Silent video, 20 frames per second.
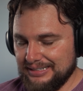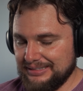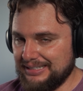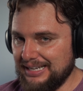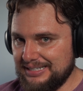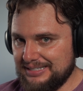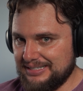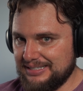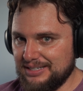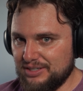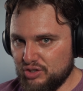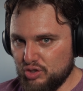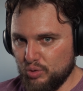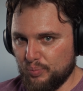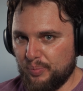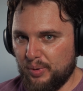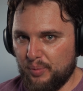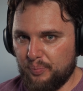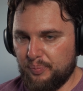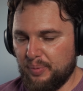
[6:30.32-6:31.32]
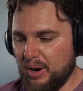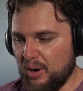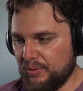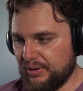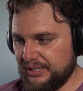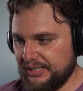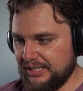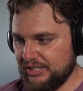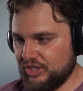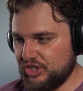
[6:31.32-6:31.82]
That's a
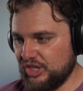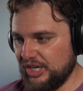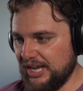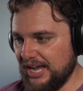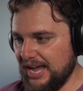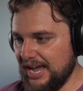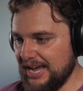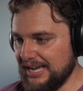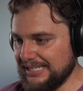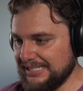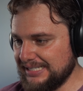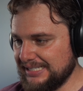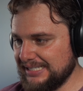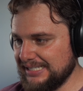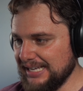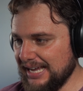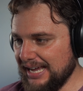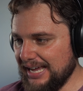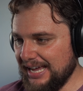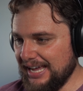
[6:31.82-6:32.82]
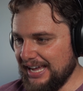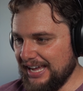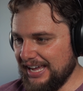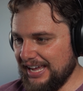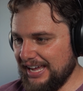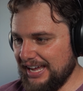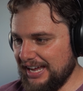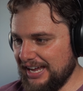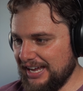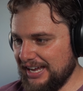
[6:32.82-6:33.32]
superpower that she has.
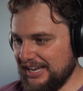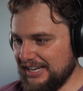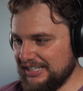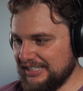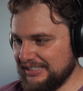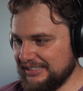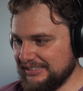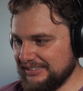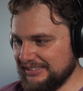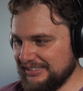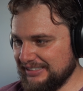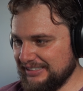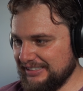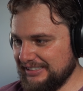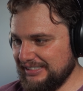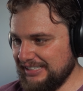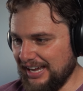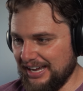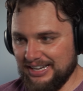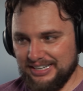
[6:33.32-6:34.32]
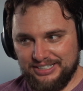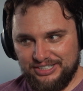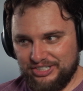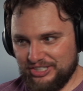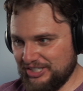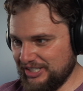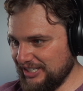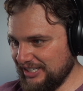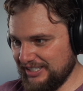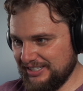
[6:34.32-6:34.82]
And yeah,
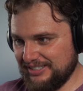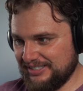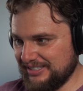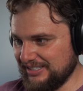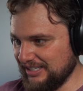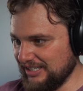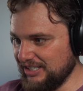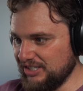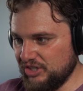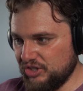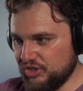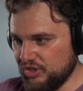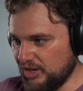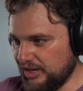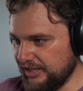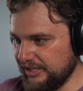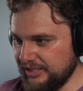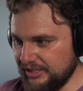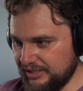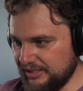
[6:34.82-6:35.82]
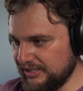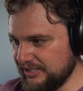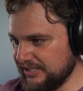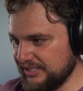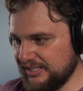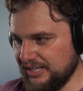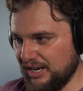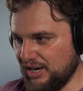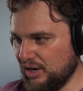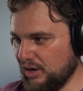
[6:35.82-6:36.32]
she's enjoying
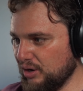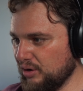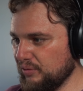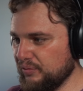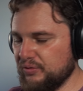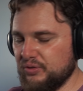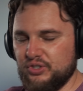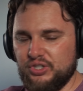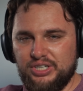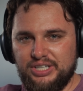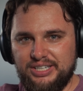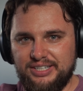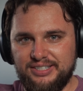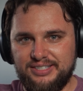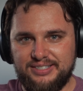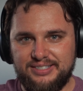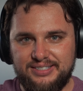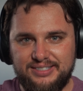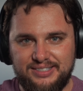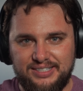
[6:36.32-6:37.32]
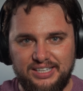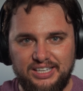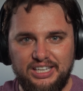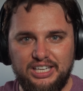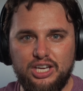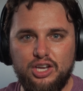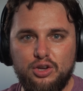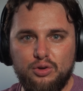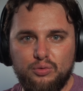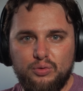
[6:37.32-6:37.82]
herself. She's
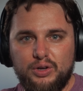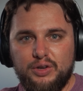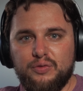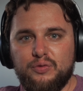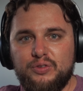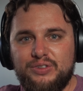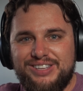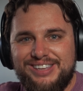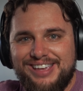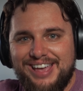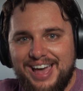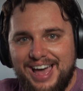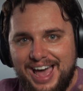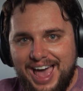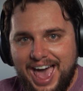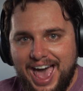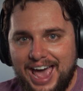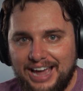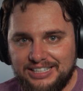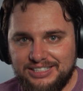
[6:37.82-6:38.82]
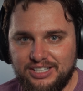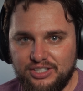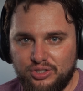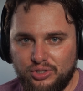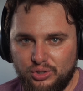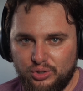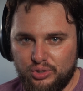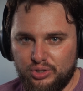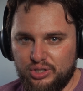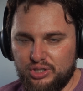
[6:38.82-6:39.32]
singing with the
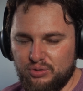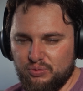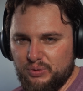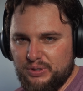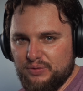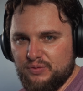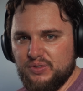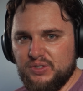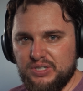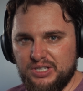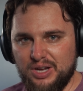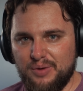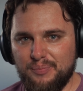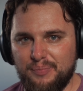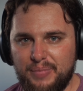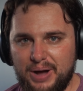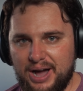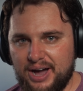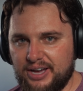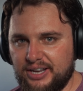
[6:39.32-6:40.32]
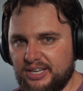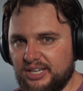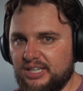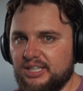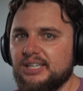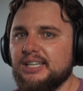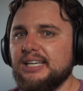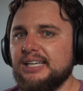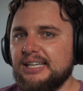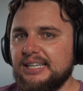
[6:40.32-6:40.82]
attitude, with
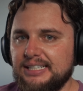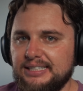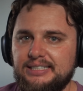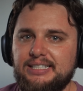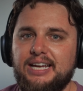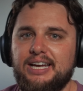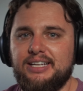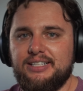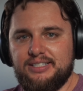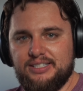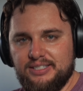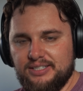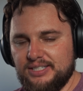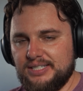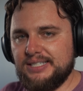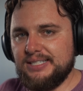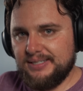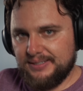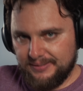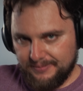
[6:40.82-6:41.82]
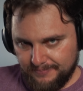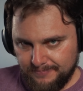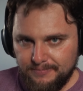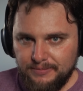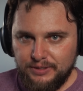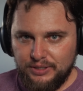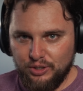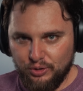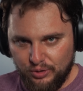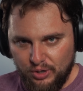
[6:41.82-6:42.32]
somebody that is,
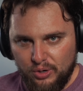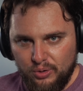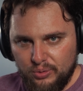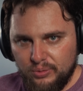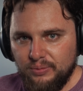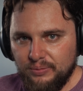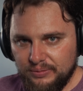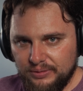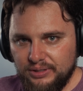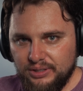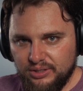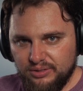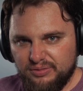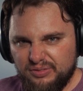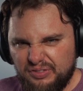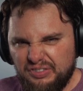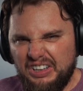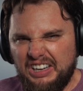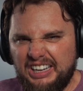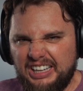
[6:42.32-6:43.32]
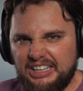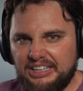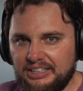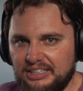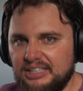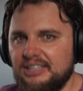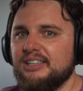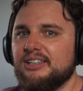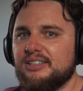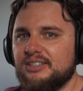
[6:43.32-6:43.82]
you know, feeling
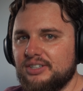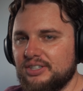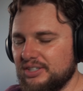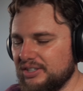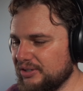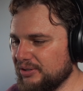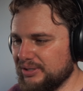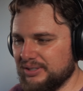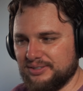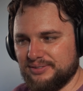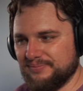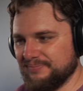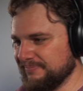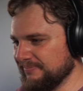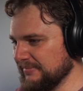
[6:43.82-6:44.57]
here. You're